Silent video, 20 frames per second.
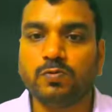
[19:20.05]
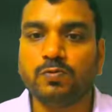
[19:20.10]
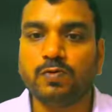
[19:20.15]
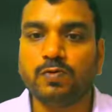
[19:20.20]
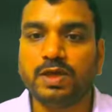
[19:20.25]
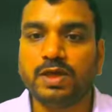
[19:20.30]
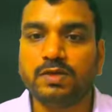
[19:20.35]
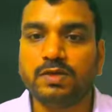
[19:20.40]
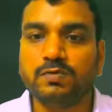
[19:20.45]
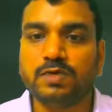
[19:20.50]

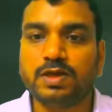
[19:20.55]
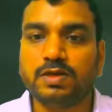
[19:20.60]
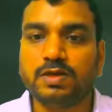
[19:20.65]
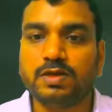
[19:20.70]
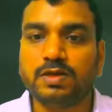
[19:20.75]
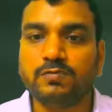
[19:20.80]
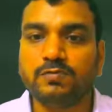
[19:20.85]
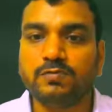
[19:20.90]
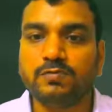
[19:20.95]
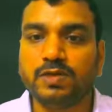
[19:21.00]

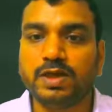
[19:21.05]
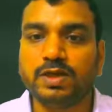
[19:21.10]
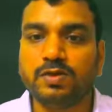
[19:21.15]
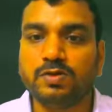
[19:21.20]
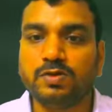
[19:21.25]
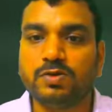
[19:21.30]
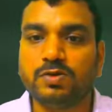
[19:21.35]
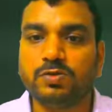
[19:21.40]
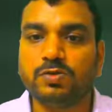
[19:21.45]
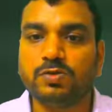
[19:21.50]
V1
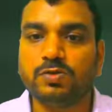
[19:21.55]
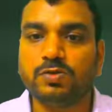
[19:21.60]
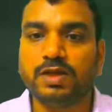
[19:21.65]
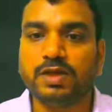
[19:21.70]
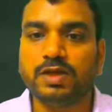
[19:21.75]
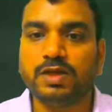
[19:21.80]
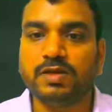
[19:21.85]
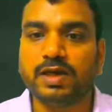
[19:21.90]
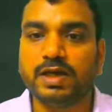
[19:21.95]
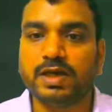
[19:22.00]

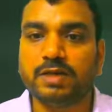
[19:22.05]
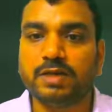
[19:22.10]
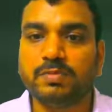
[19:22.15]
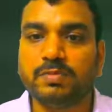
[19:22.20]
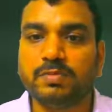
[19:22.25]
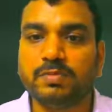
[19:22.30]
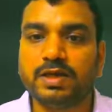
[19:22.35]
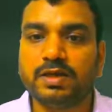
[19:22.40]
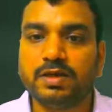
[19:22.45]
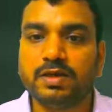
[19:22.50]
V2
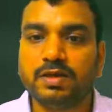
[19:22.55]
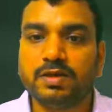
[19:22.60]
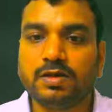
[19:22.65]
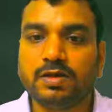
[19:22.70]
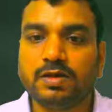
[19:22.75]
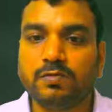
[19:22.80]
divided by